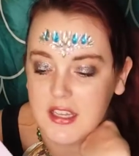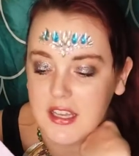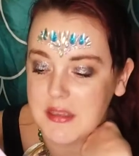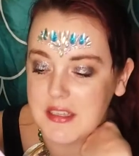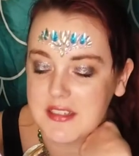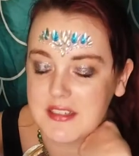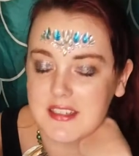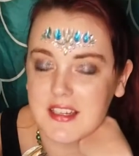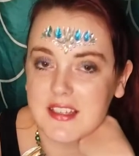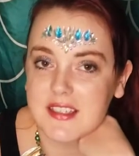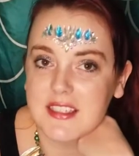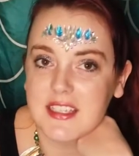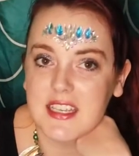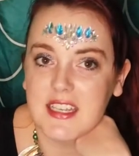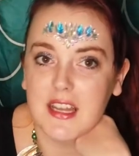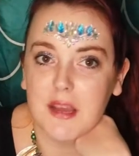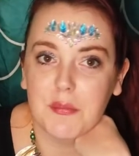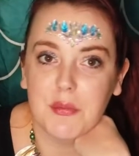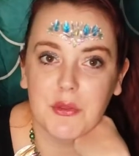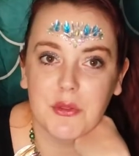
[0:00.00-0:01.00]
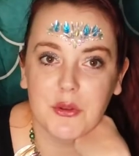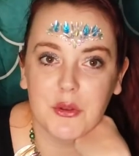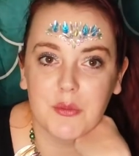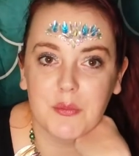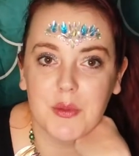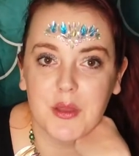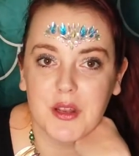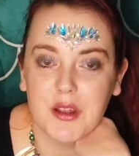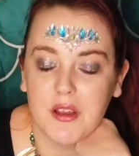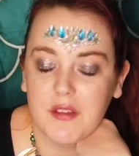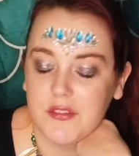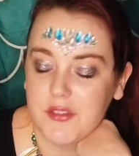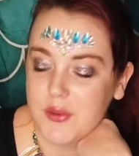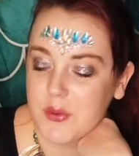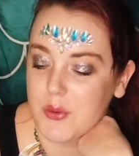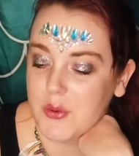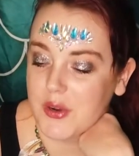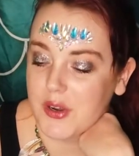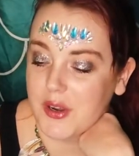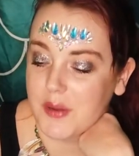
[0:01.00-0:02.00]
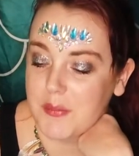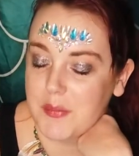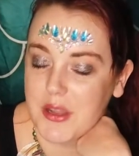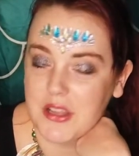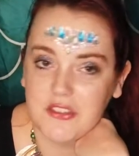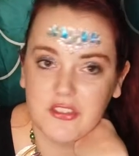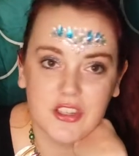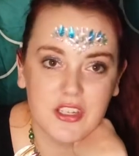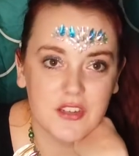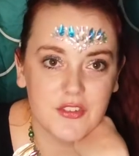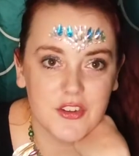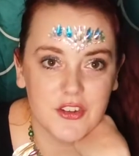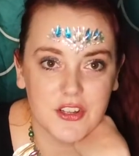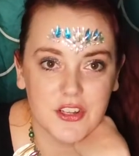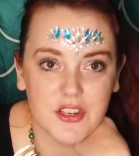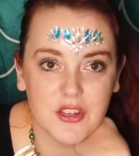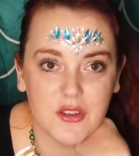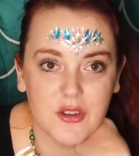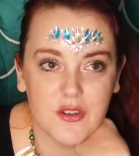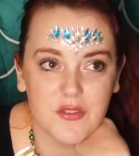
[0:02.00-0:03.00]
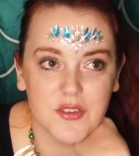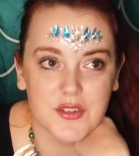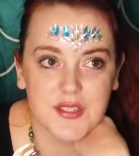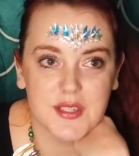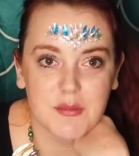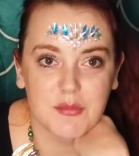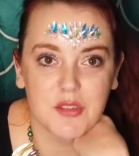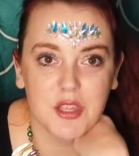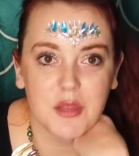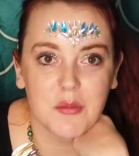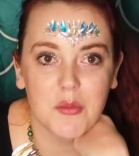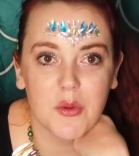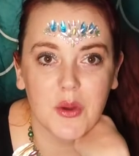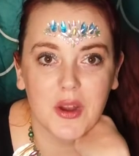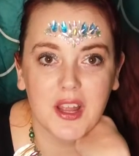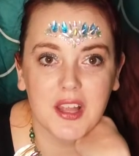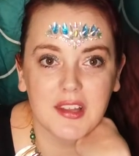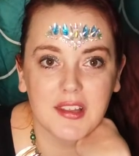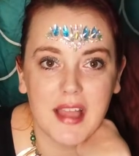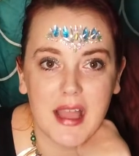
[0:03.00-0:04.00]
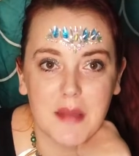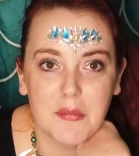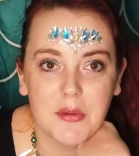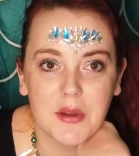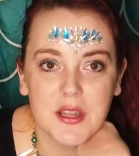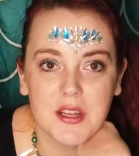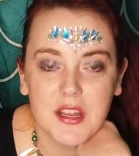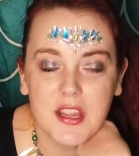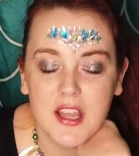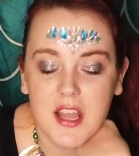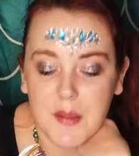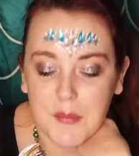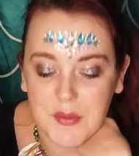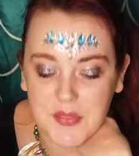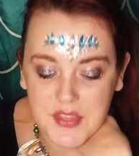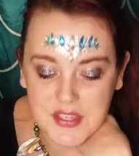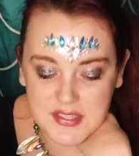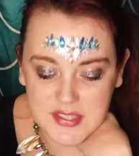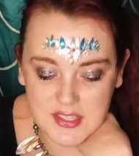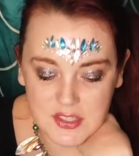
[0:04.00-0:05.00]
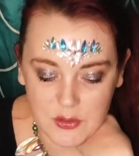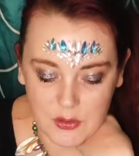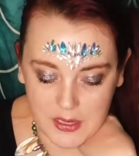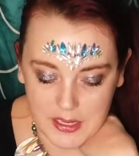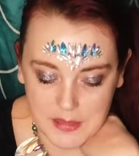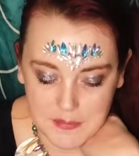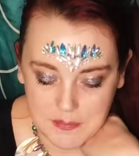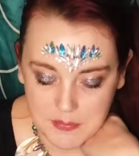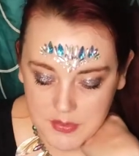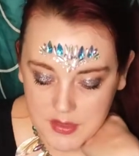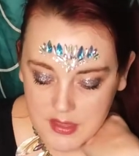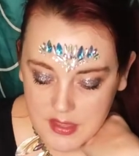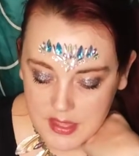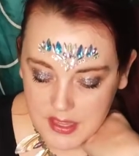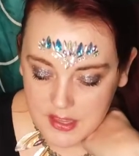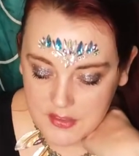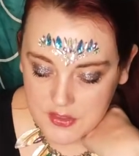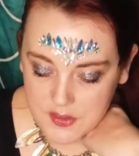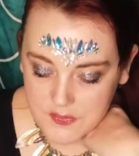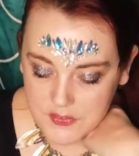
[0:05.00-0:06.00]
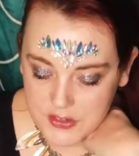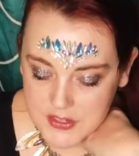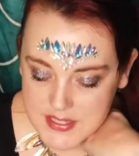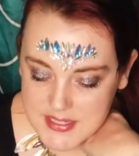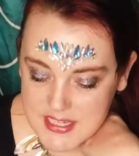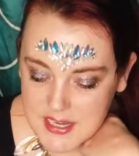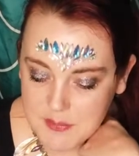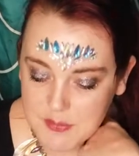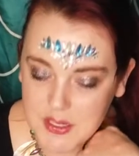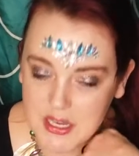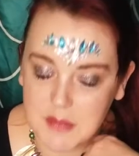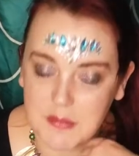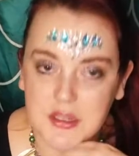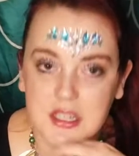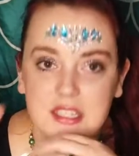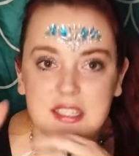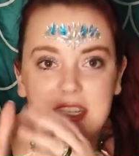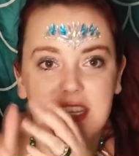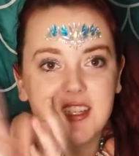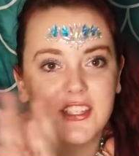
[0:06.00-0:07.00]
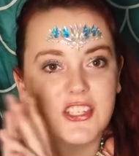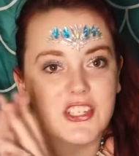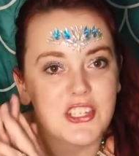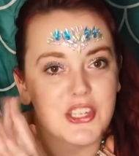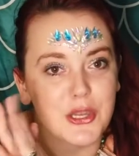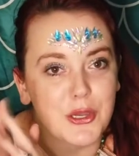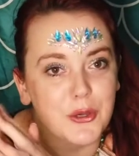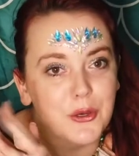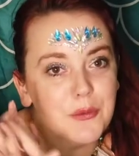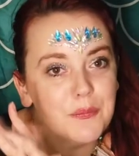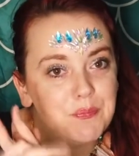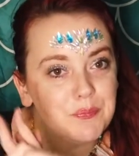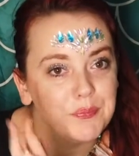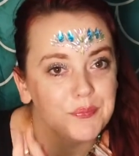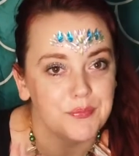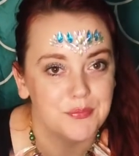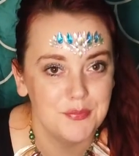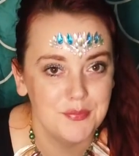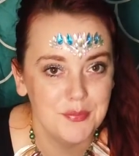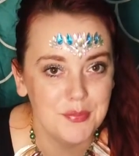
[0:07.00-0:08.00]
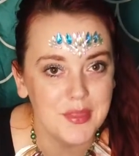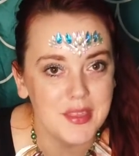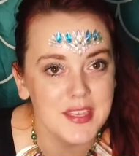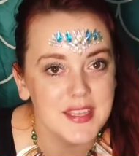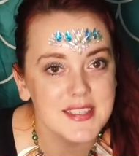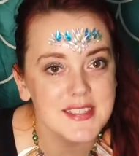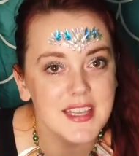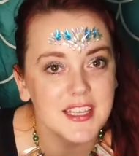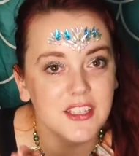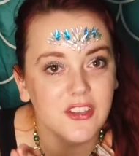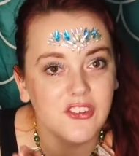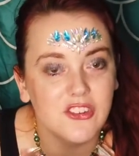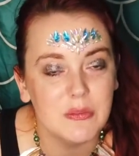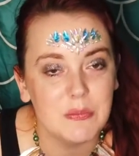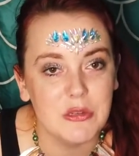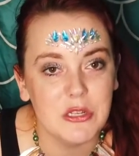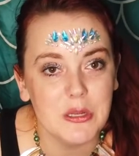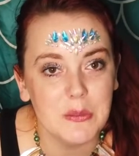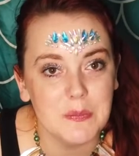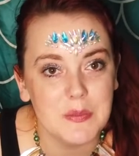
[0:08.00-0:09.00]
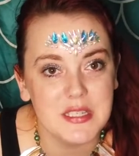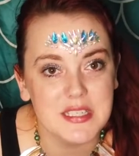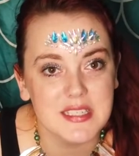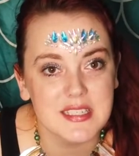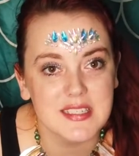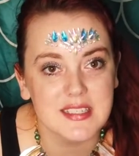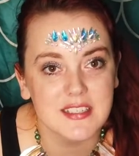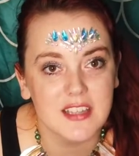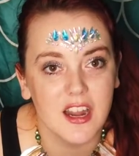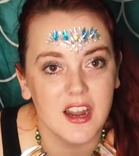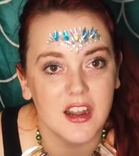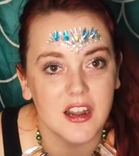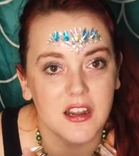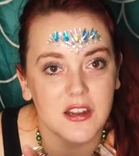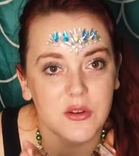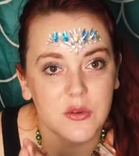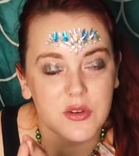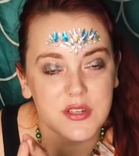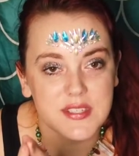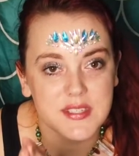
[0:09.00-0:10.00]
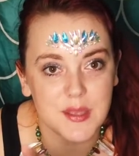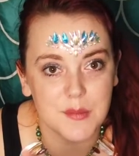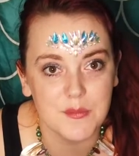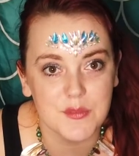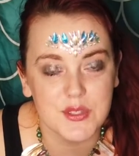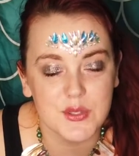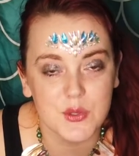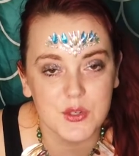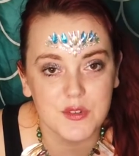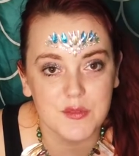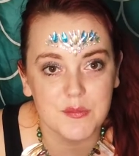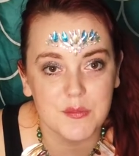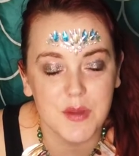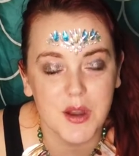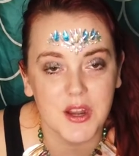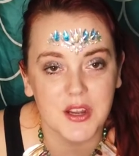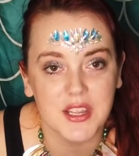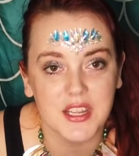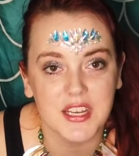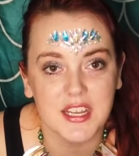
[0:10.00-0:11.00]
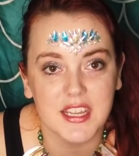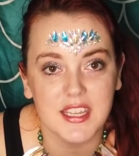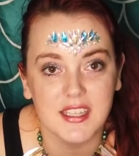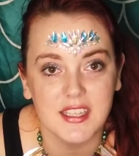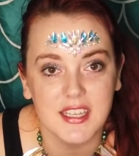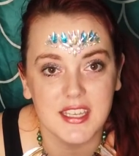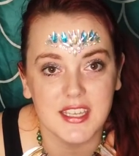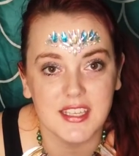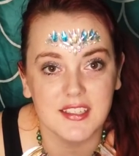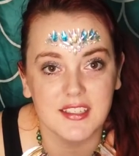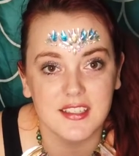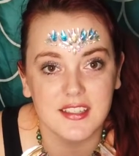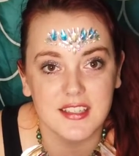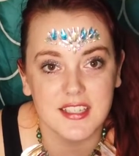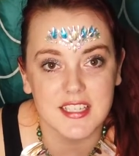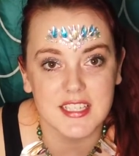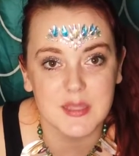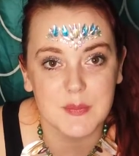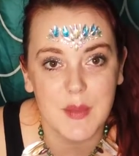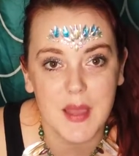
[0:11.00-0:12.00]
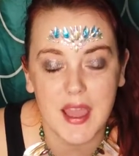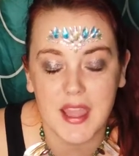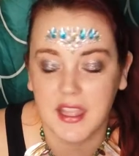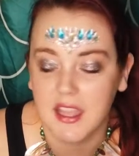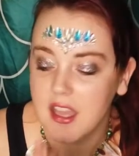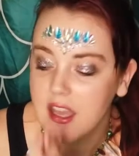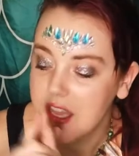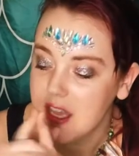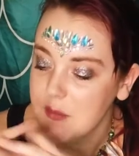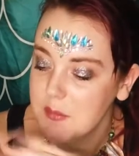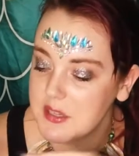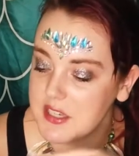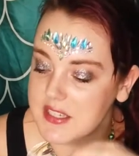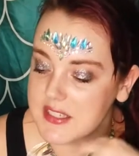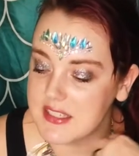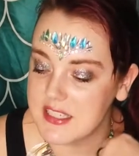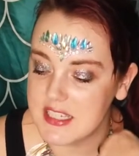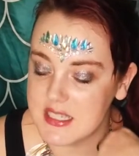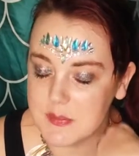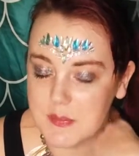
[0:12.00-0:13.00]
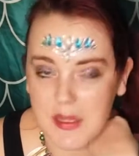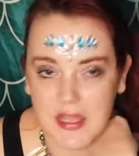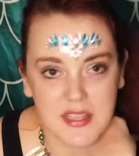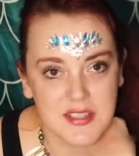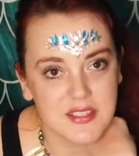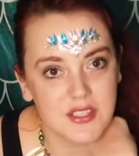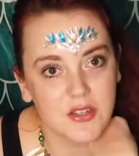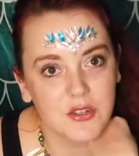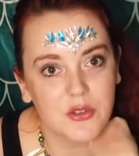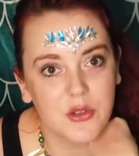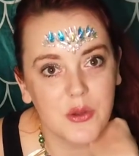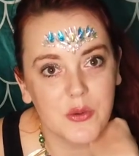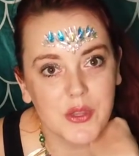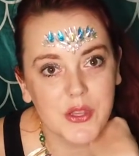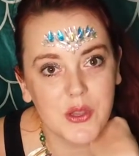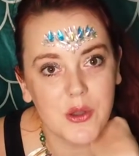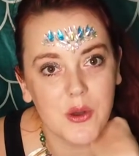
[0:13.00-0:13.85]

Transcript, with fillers: It does eat up a little bit of your budget if you're gonna go for something more elaborate, but this is great. And the first tip that I'm gonna teach you is that you should put your business card or some sort of marketing in this bag because these bags are going